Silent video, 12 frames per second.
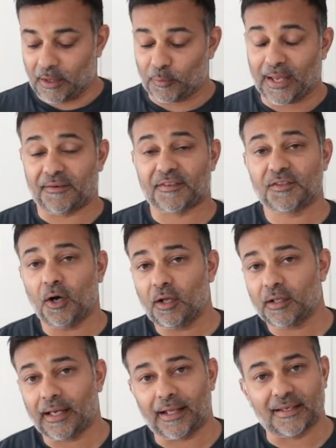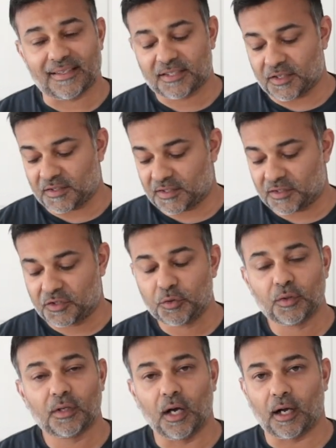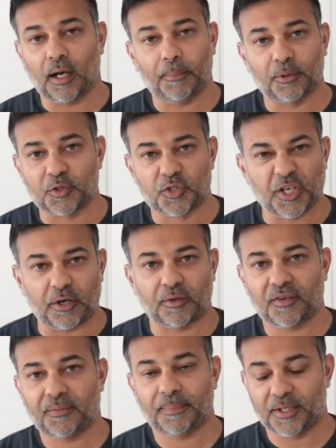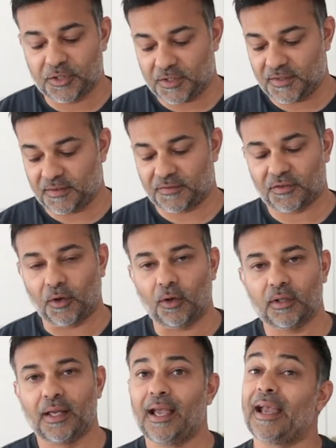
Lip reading: then we have salt, and it's just a couple generous pinches of salt.